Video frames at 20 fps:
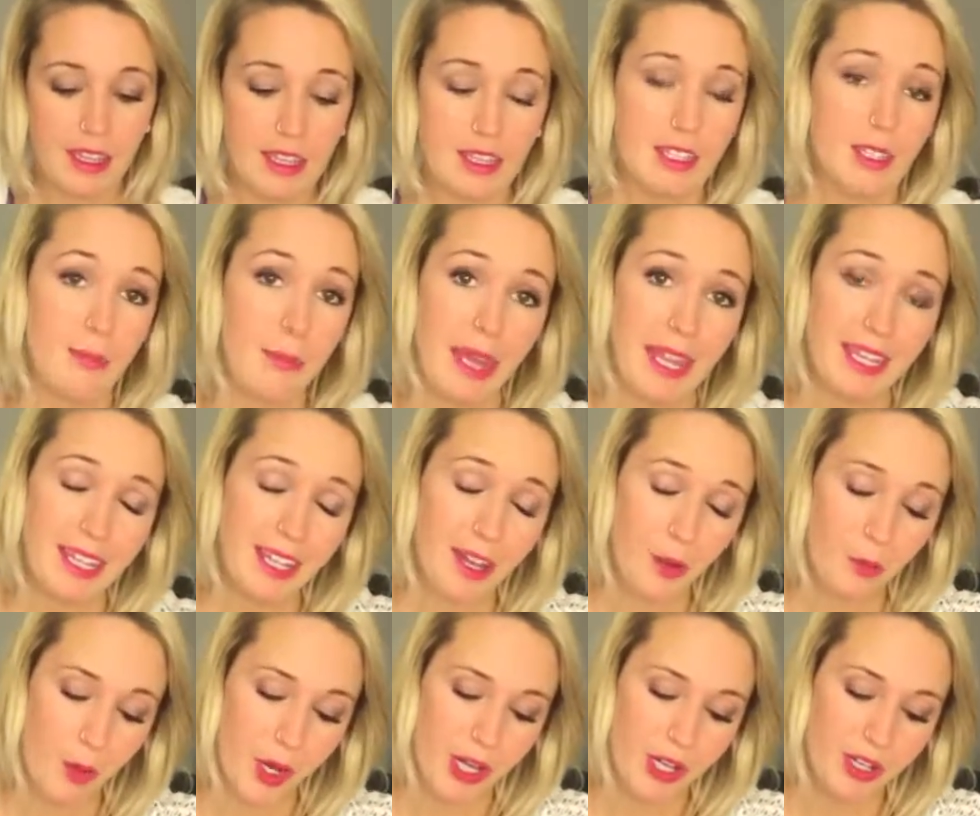Depending
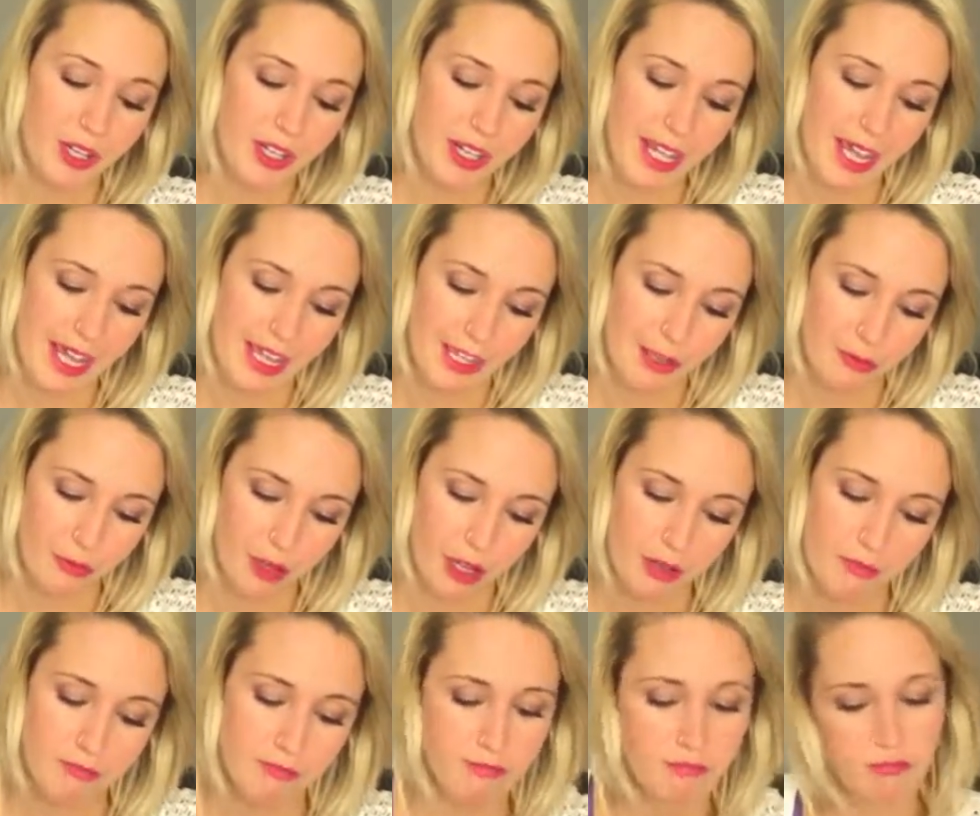on where you're going to hang it
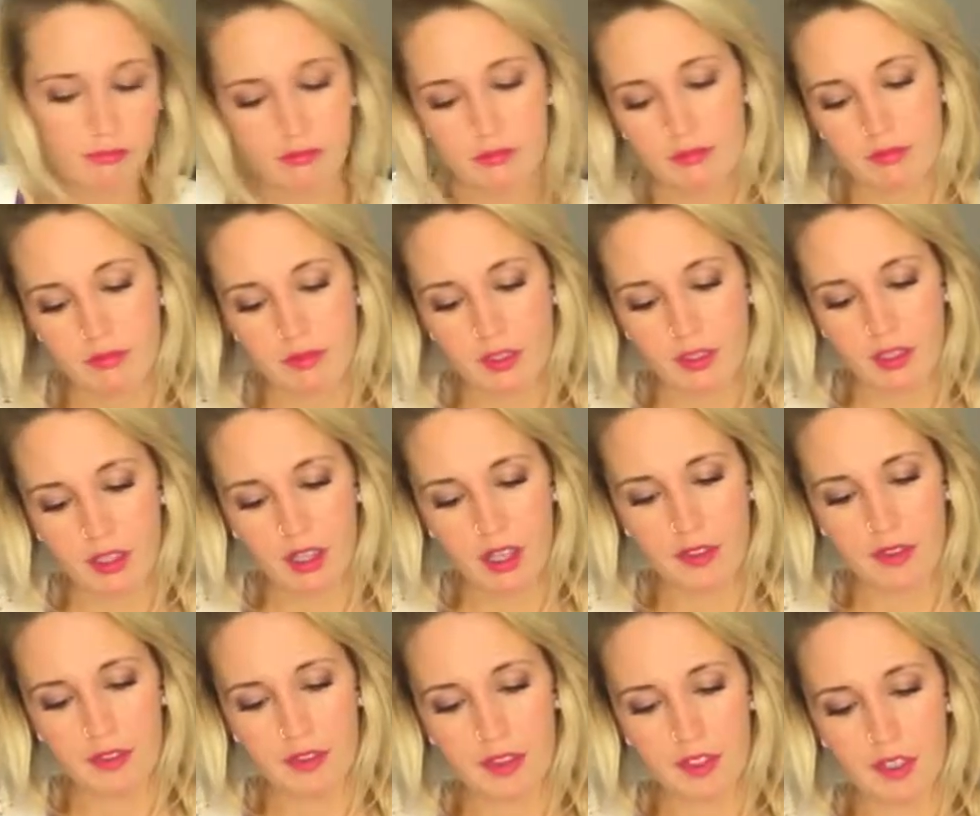from,
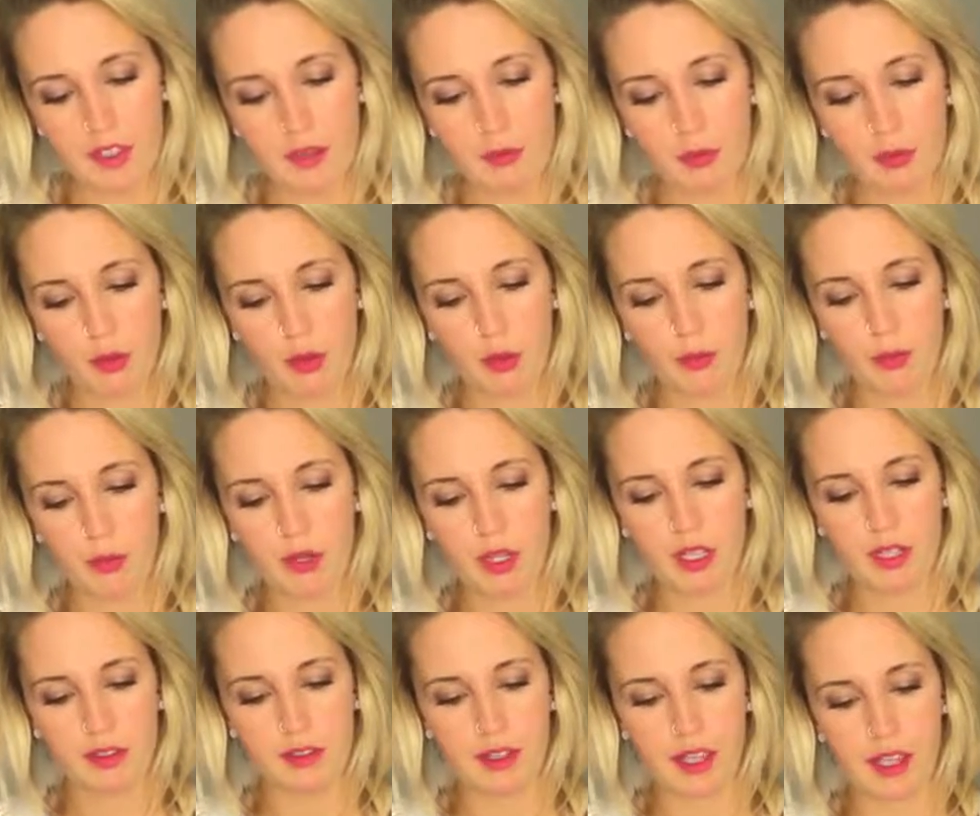cut the
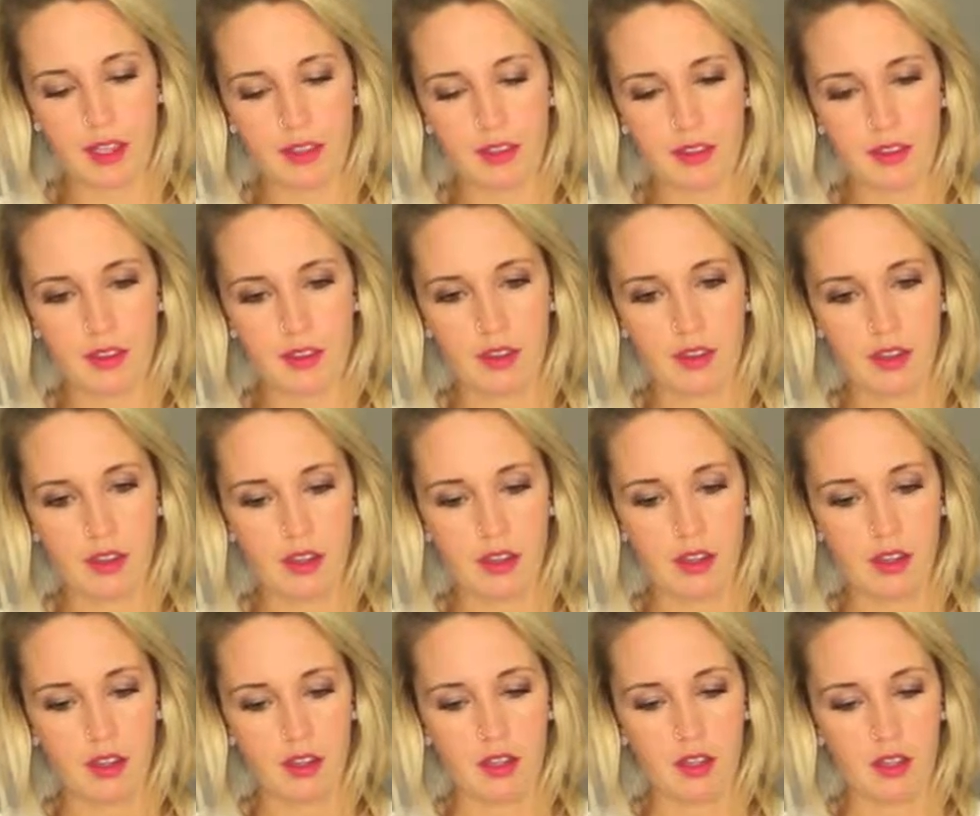appropriate length
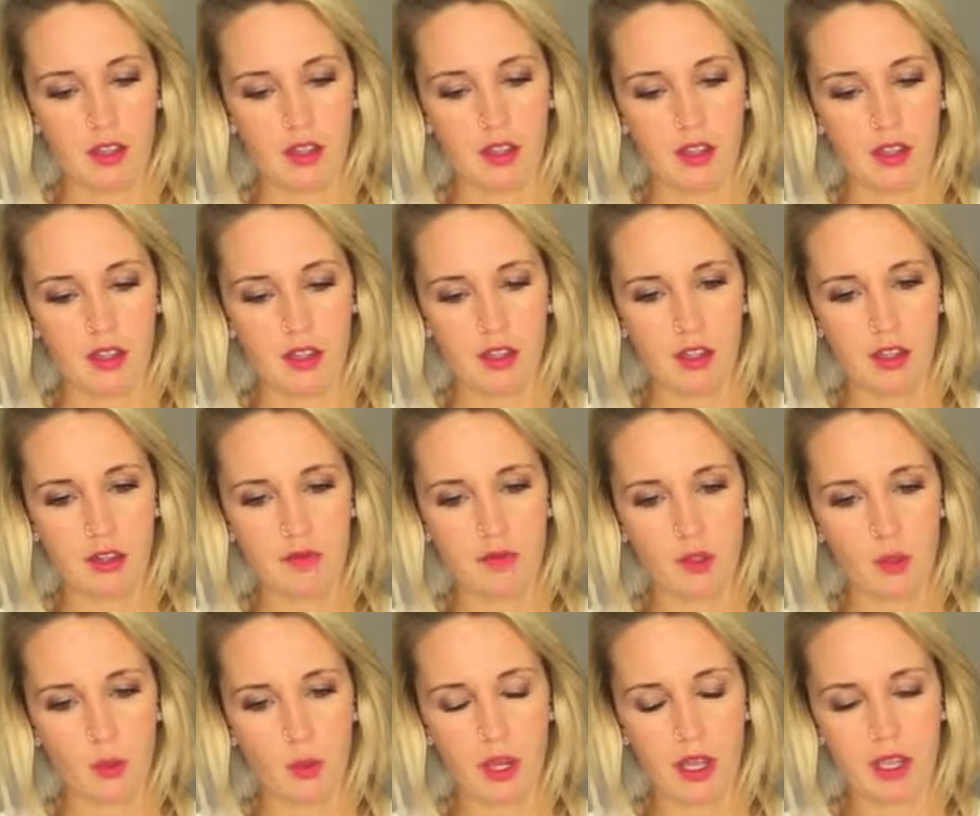of
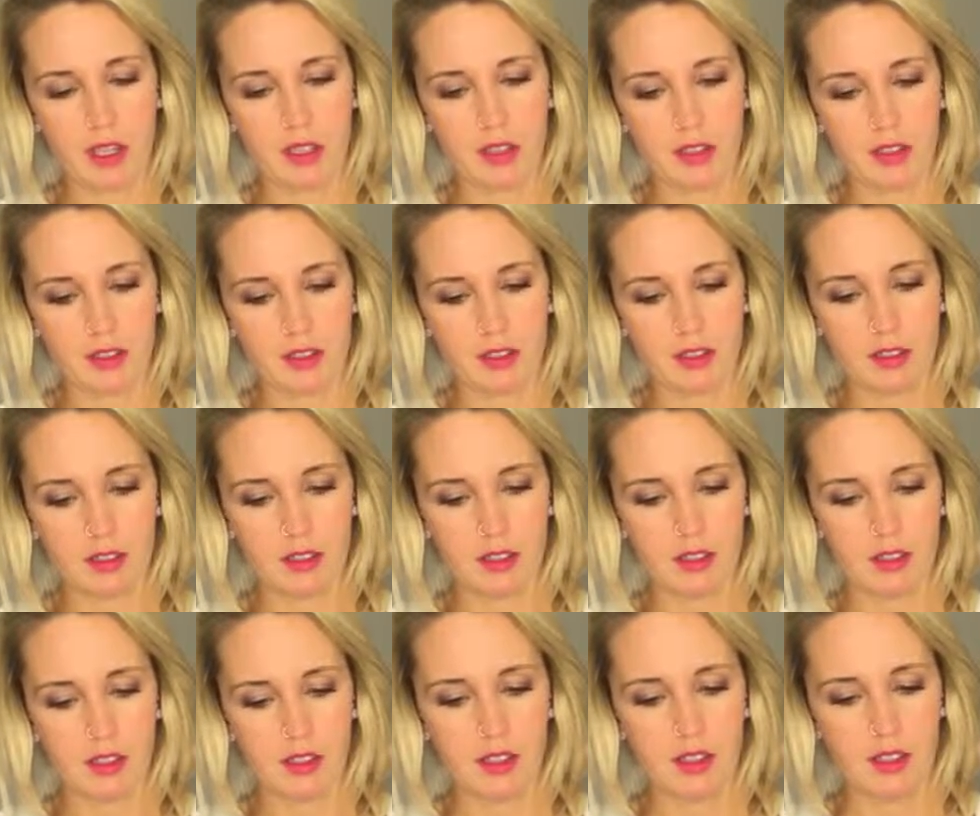twine
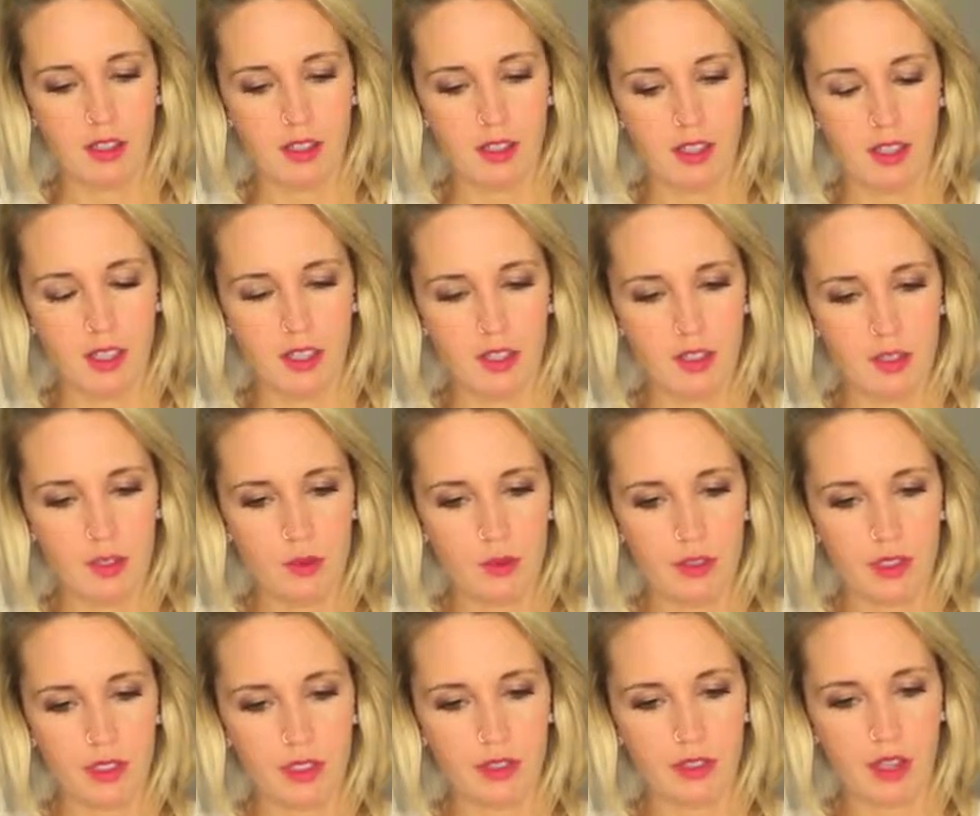and do a
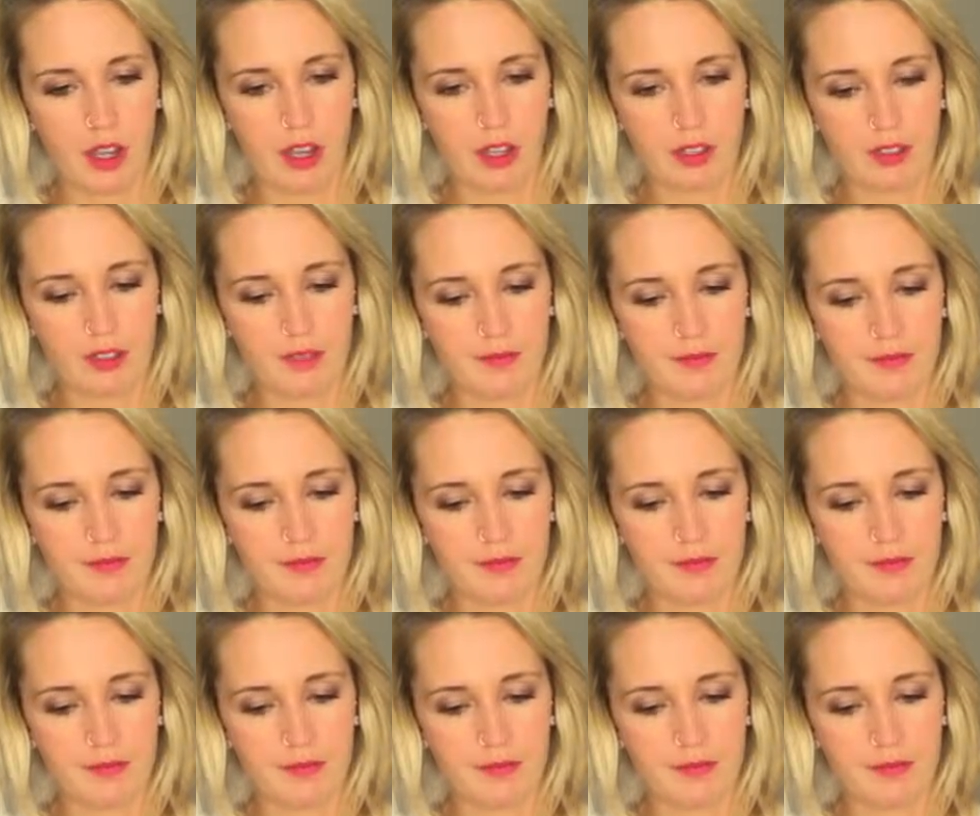little knot.